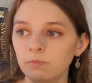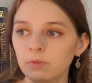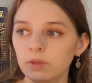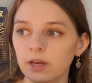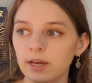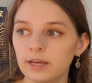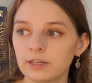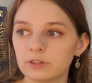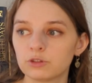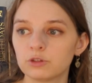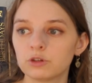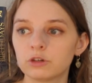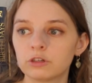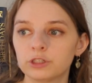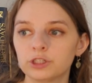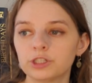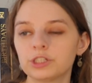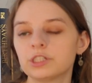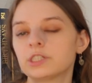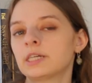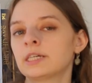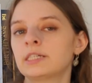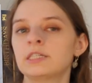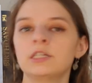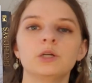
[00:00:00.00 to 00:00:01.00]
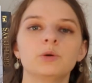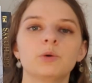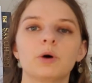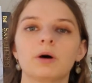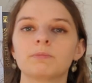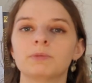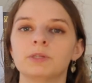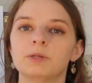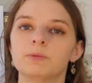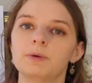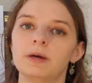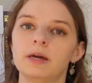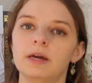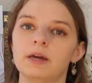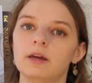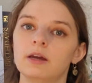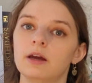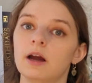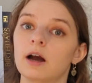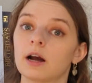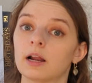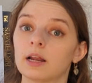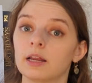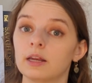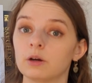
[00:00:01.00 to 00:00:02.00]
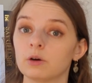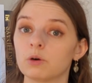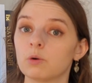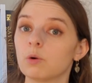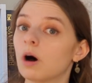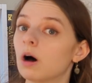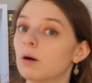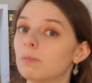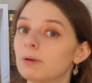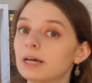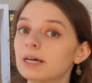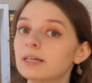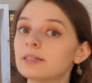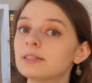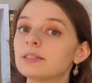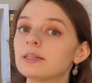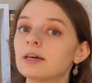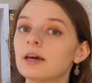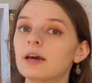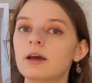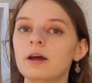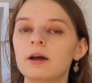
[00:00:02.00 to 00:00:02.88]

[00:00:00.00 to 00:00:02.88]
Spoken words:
it's not just setting you up to be a clinical herbalist,